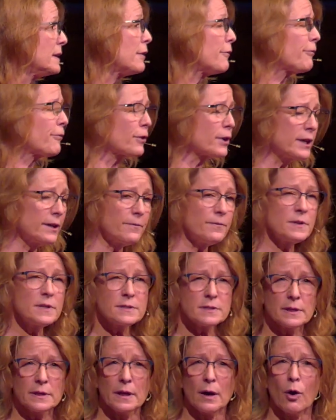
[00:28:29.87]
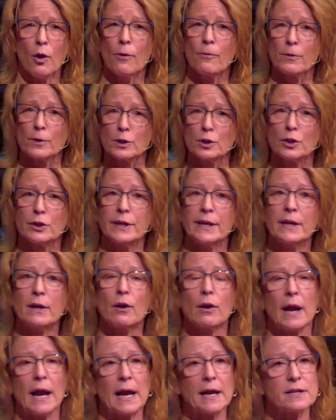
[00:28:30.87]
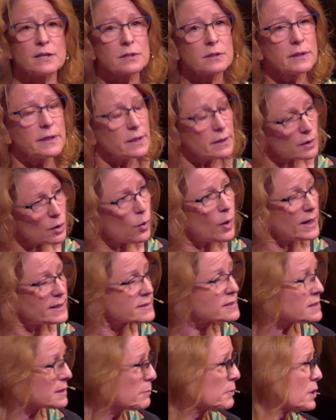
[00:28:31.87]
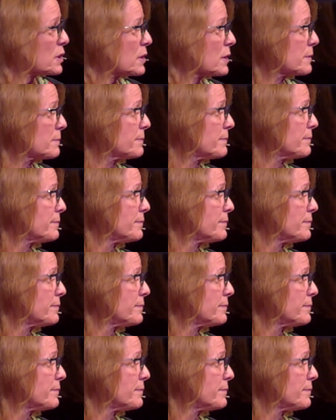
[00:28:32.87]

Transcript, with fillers: Now, forgiveness and overlooking are actually quite similar.